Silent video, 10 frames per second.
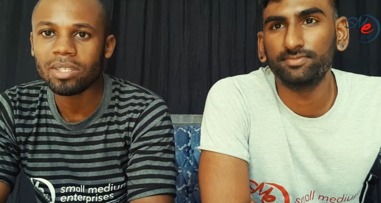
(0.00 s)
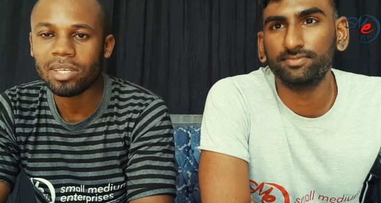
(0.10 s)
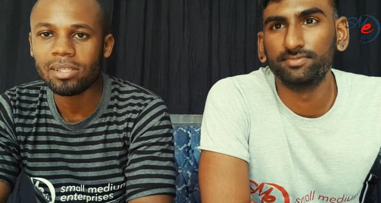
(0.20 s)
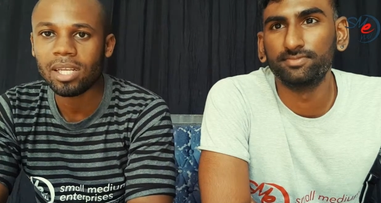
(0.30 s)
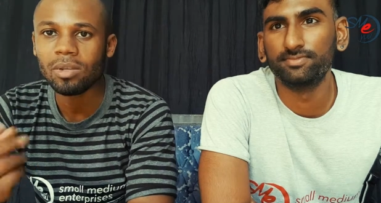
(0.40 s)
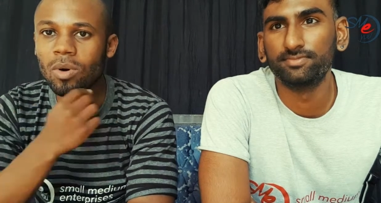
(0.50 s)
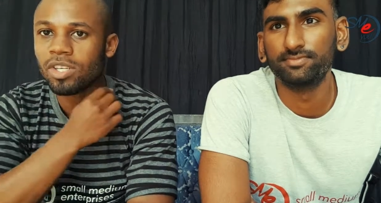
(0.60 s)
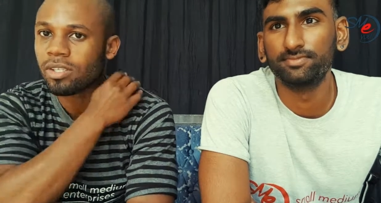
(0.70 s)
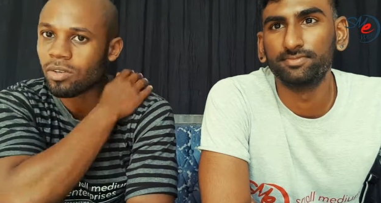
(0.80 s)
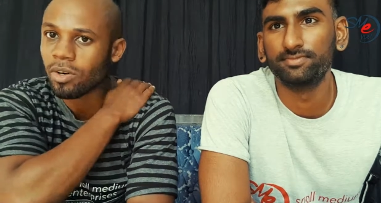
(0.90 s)
Speaker 1: yesterday
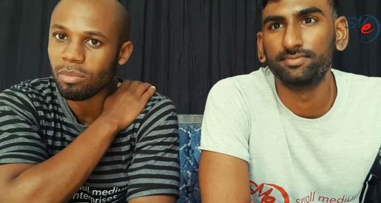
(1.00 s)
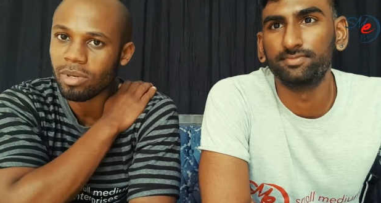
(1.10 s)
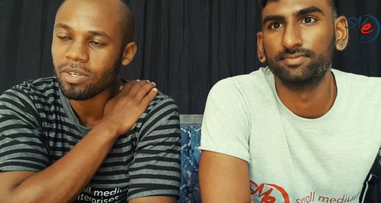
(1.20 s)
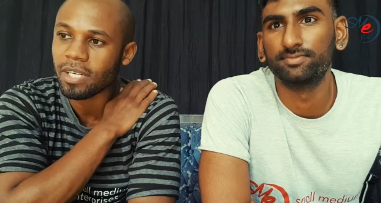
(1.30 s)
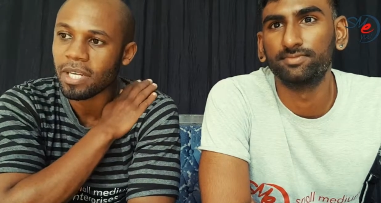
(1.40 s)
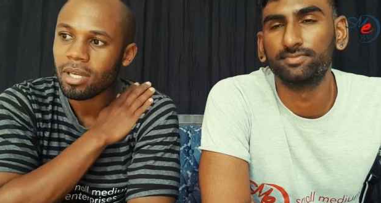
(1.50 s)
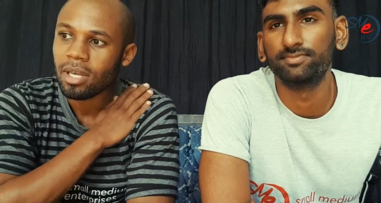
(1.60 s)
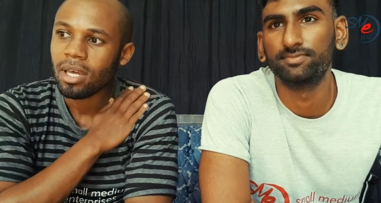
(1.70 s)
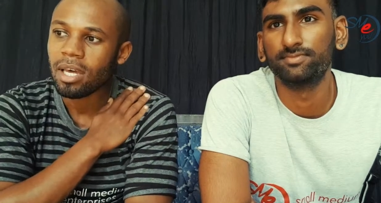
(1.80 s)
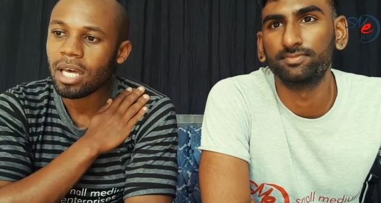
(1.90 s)
watching this documentary,
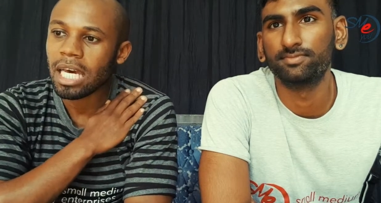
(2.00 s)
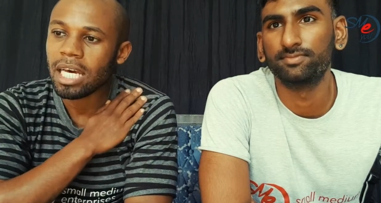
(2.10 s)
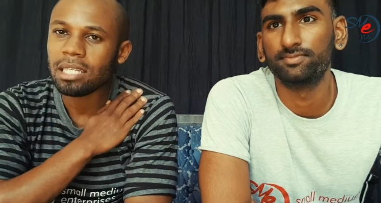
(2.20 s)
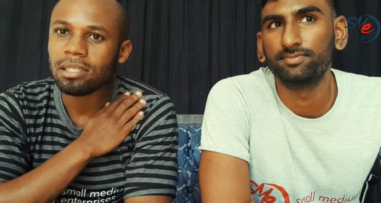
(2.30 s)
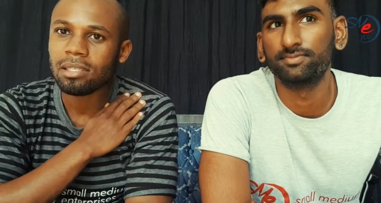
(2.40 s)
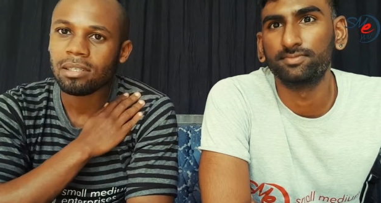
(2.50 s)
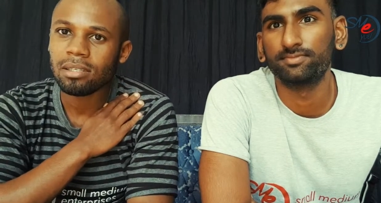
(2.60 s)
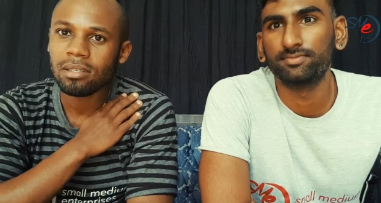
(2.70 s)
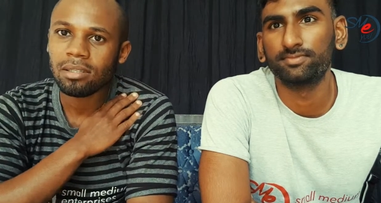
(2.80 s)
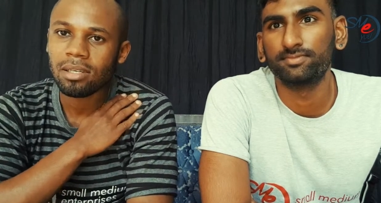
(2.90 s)
and
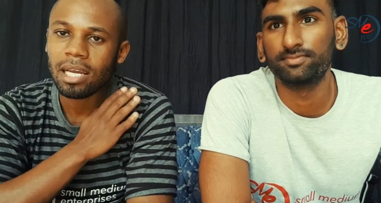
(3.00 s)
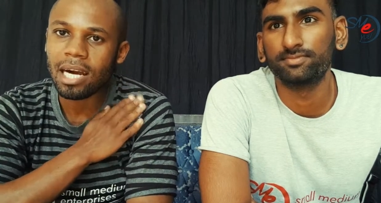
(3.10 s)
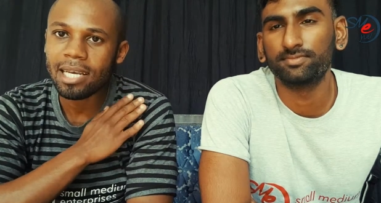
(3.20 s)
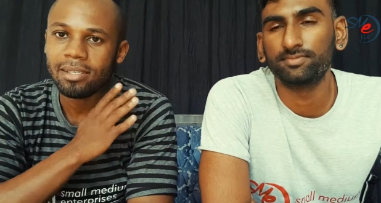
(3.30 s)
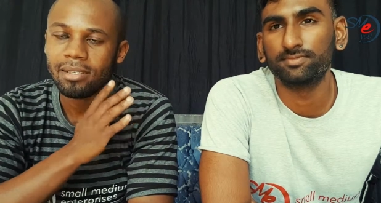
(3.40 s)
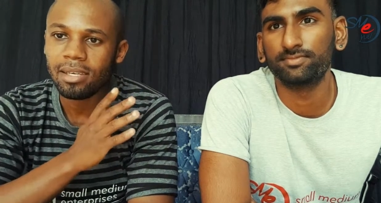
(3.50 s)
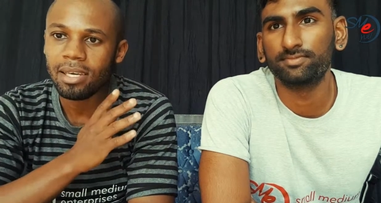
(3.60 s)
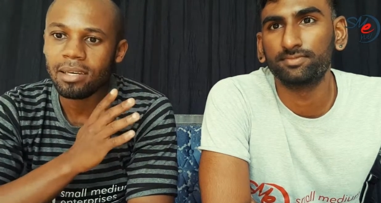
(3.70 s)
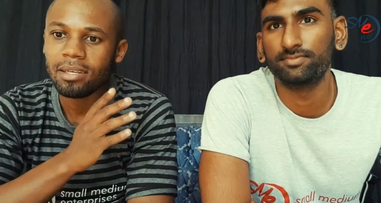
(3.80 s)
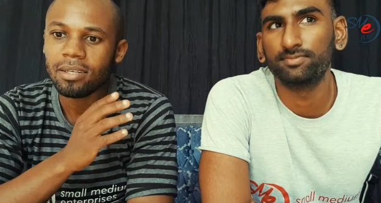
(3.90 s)
the guy
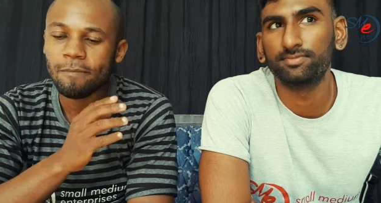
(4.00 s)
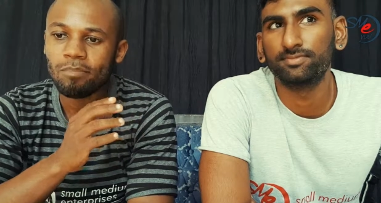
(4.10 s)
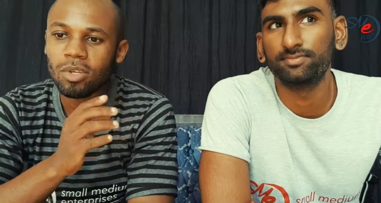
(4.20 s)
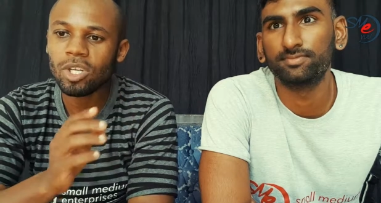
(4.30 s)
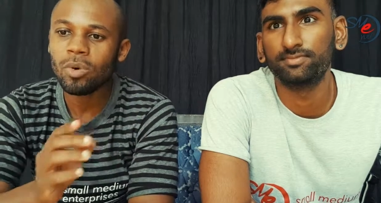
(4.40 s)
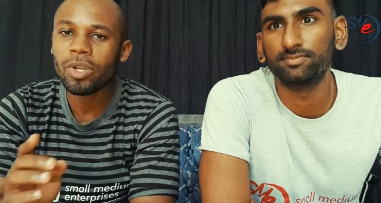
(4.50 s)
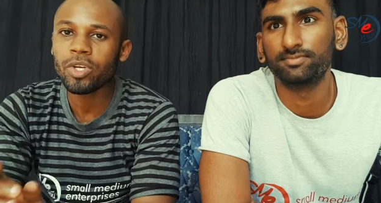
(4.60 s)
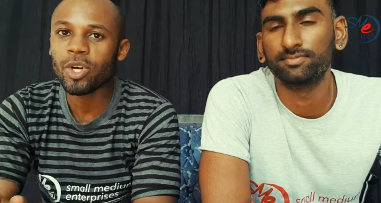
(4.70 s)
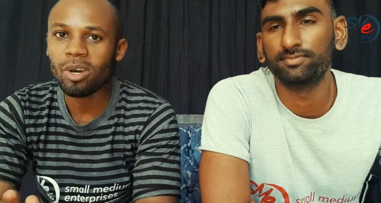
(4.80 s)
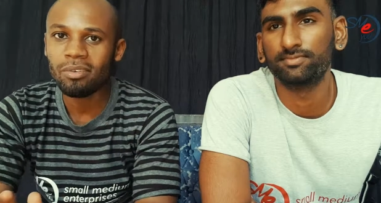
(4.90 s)
said, you know, when
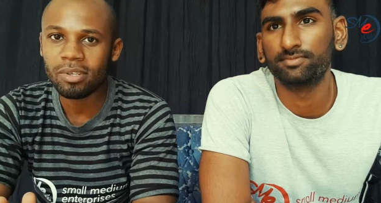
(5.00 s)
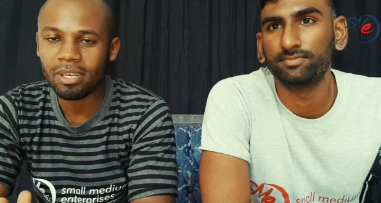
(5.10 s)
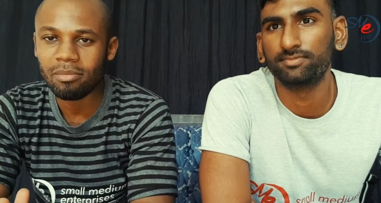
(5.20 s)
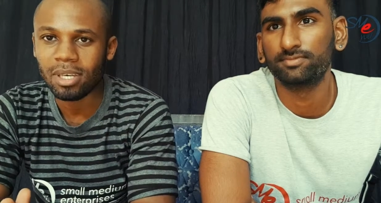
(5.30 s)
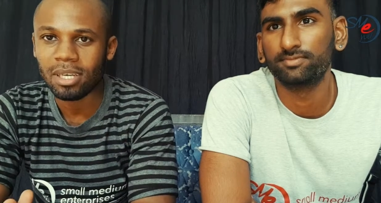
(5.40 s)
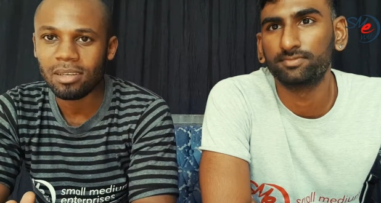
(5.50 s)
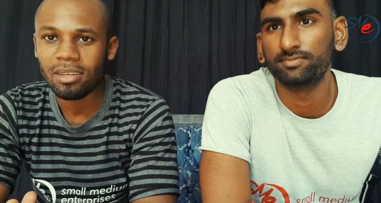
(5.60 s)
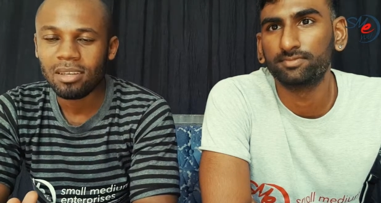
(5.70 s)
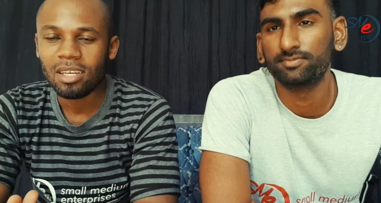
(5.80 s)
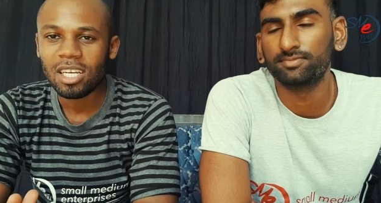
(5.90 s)
you're going for something,
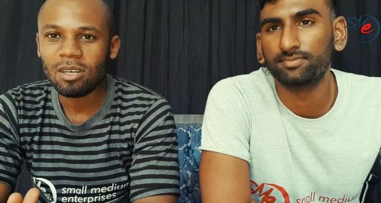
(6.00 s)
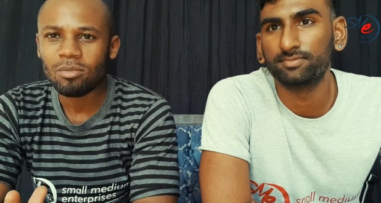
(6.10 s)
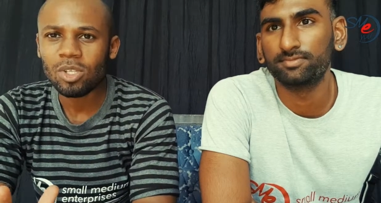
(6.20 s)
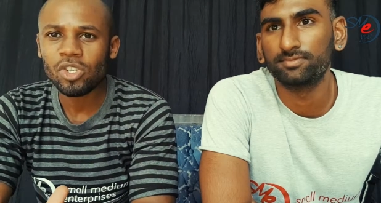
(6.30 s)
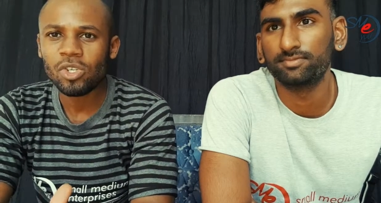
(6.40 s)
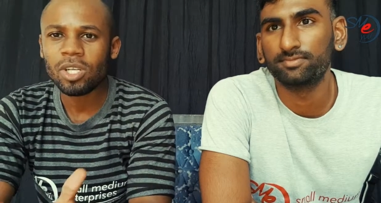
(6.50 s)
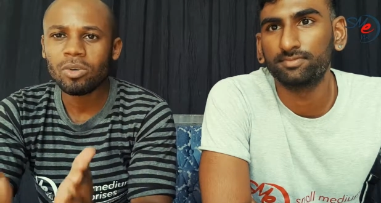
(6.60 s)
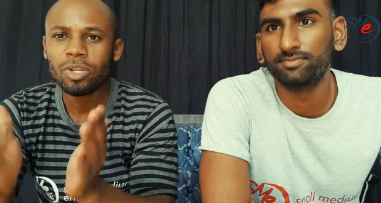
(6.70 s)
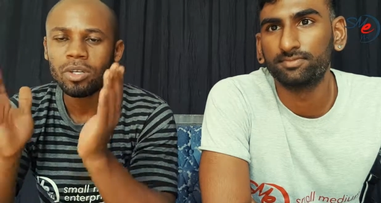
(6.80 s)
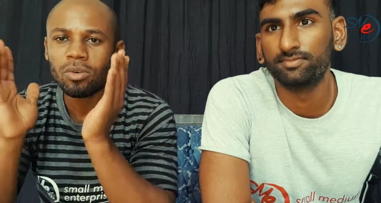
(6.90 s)
not sure you know
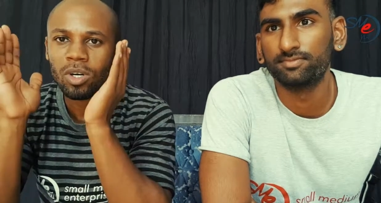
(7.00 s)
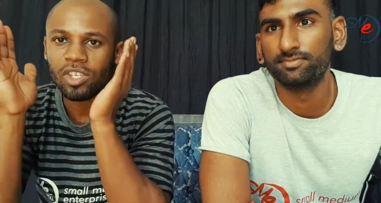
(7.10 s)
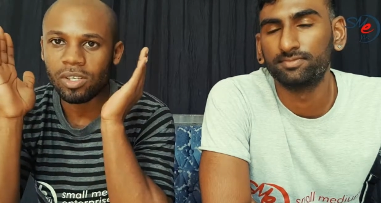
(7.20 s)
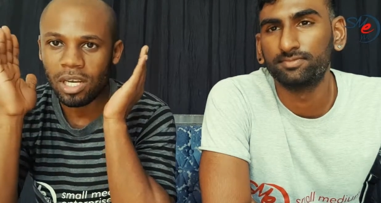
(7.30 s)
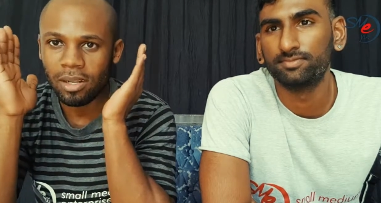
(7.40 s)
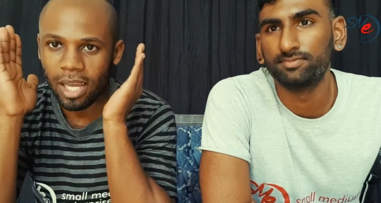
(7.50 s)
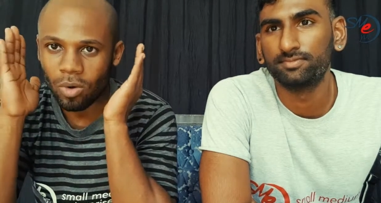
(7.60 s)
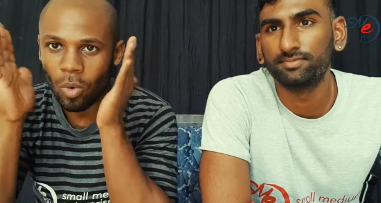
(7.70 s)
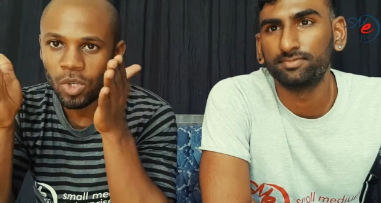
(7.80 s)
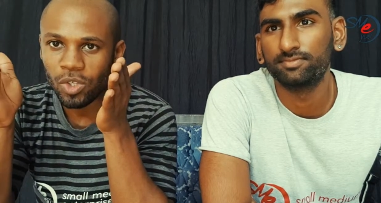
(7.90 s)
when you watch uh, like
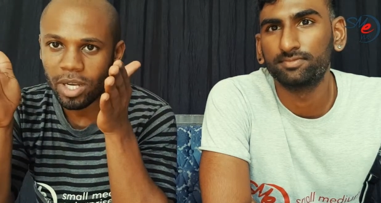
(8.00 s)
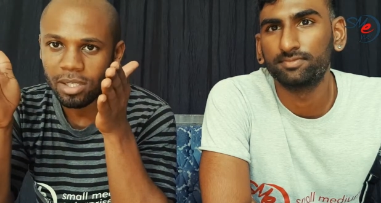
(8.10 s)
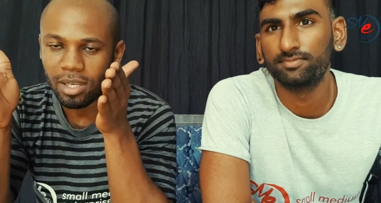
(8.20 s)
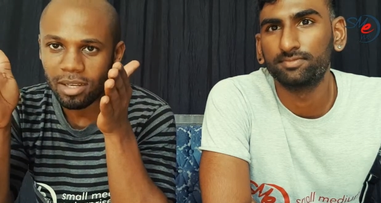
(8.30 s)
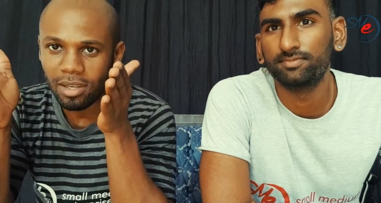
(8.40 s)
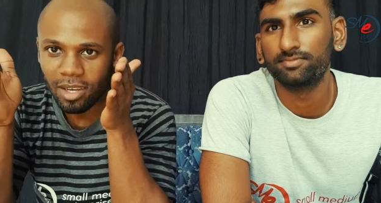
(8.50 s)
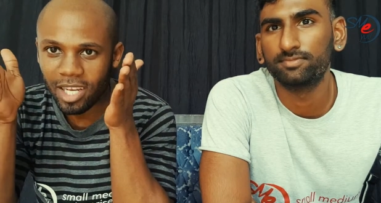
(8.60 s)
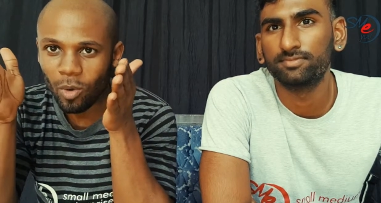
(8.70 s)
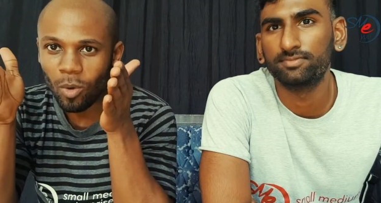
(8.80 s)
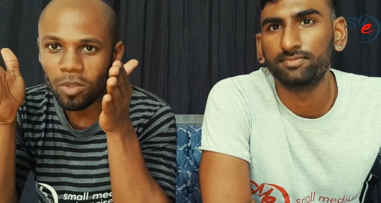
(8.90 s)
horse racing,
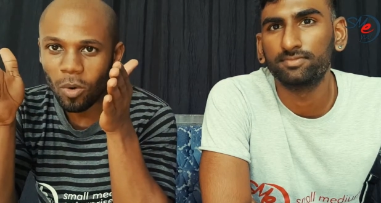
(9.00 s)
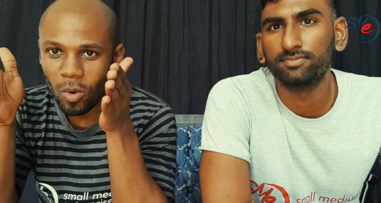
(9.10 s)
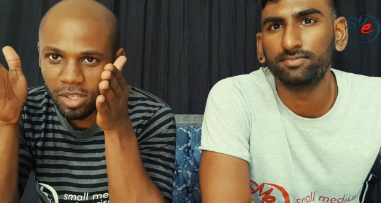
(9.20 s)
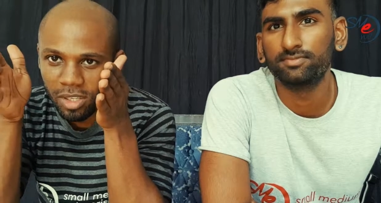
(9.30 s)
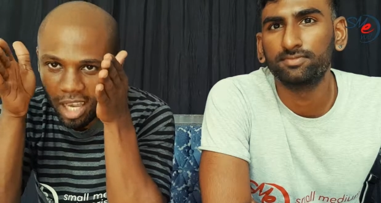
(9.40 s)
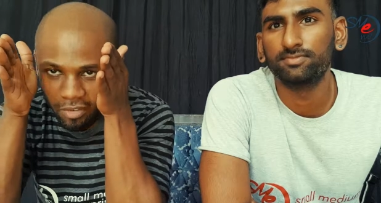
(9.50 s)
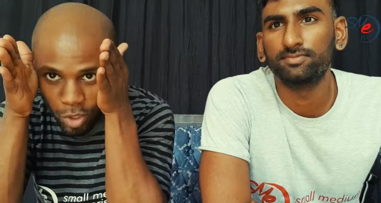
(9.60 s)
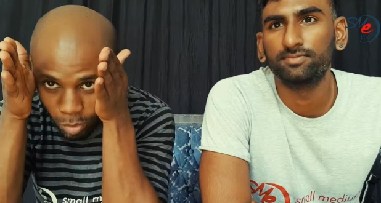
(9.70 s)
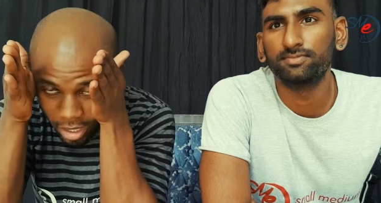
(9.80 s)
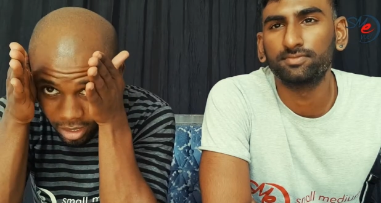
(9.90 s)
and all the horses have
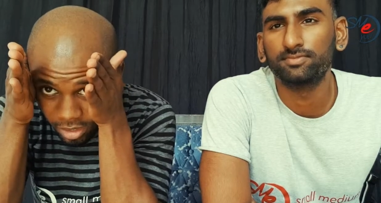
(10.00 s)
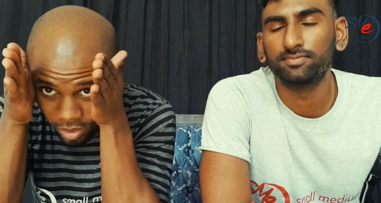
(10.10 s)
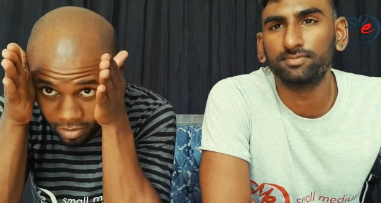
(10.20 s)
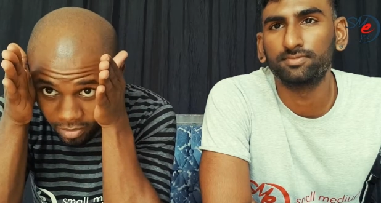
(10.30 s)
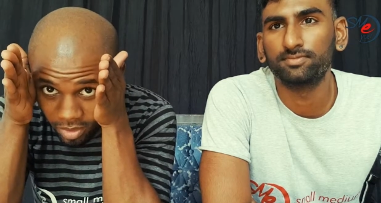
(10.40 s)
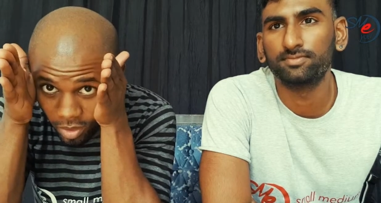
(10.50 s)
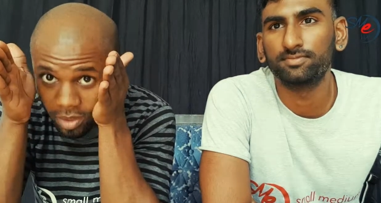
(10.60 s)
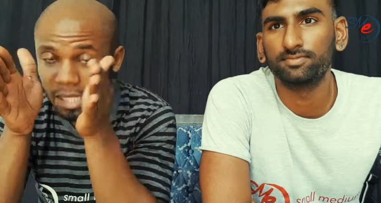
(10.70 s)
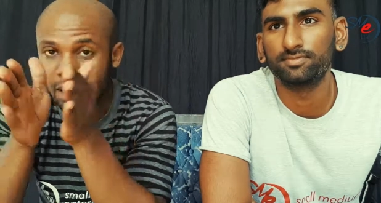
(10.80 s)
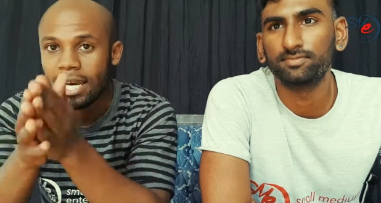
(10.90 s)
those blinkers on, on
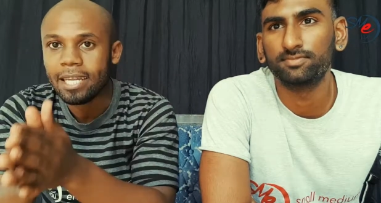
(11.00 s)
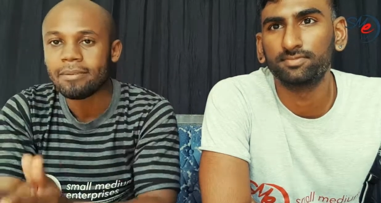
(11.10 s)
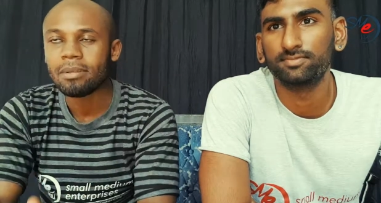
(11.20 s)
the side.